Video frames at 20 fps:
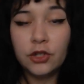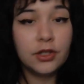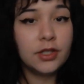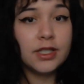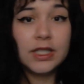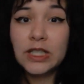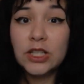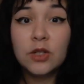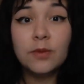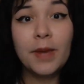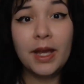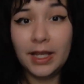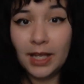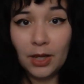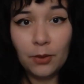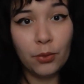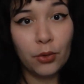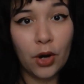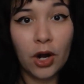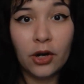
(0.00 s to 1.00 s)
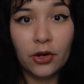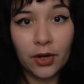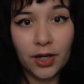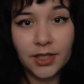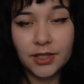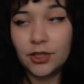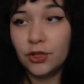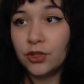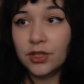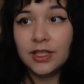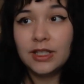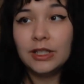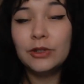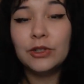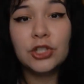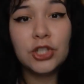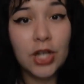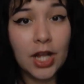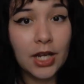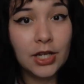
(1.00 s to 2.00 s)
you're still making progress. You're still
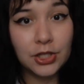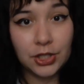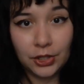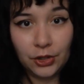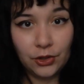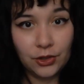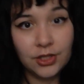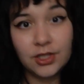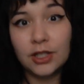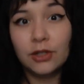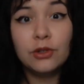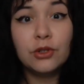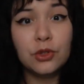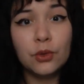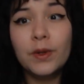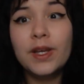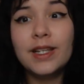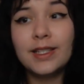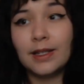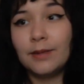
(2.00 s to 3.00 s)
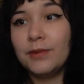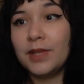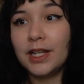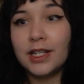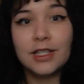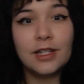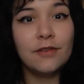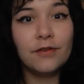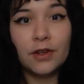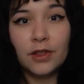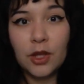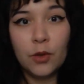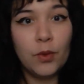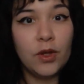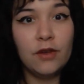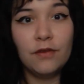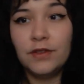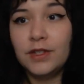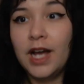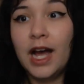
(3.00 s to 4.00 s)
changing. You're still doing something different than
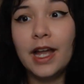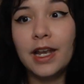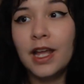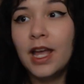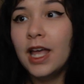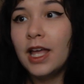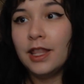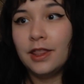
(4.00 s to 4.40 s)
what you've done.